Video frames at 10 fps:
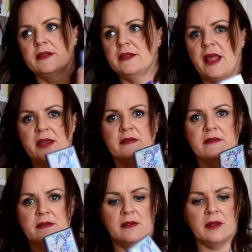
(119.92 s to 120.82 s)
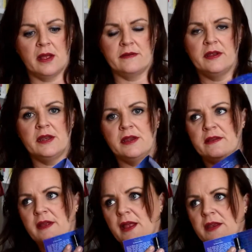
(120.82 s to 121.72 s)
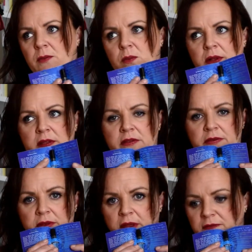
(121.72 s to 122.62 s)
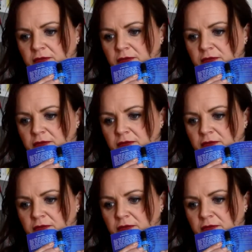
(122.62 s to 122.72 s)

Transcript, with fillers: scent a teeny tiny one that you can get